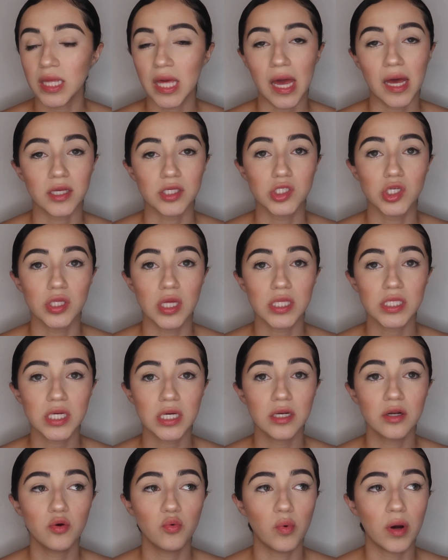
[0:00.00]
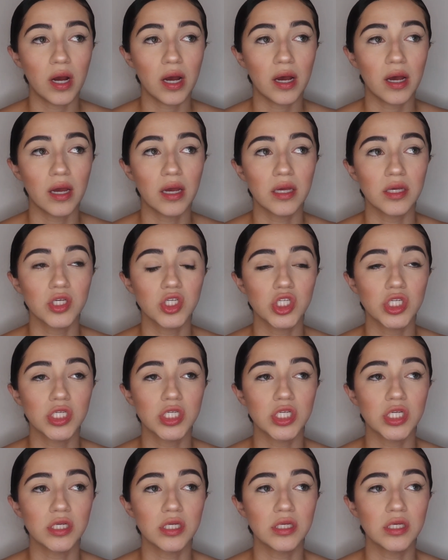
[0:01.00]
yeah, so that's kind of why
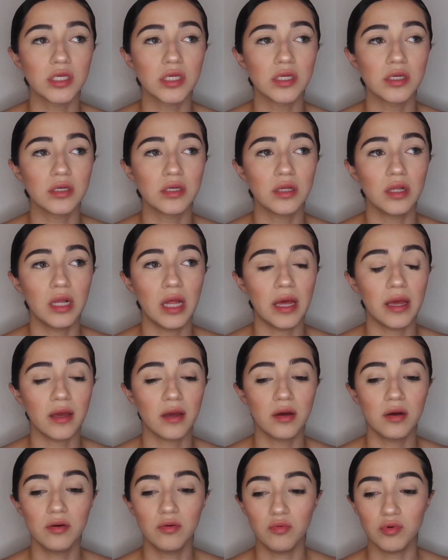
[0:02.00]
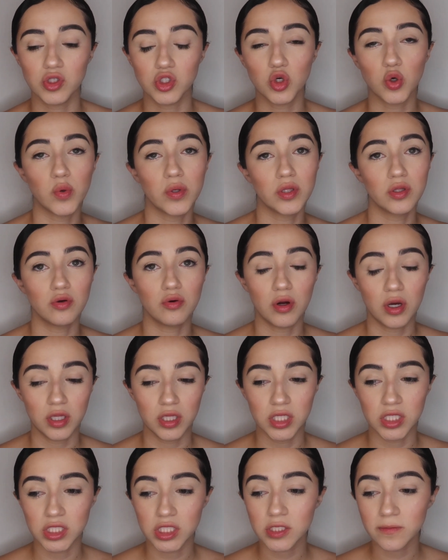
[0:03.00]
she like was going through all
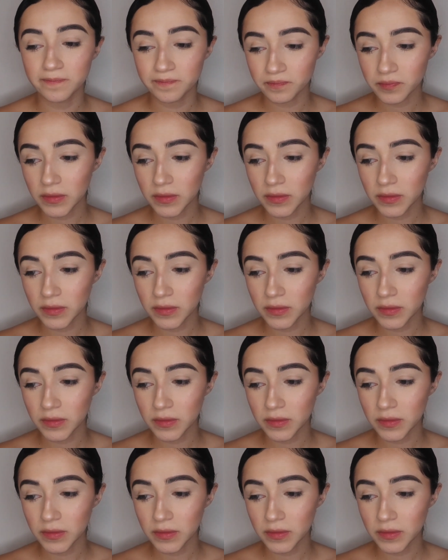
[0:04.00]
this.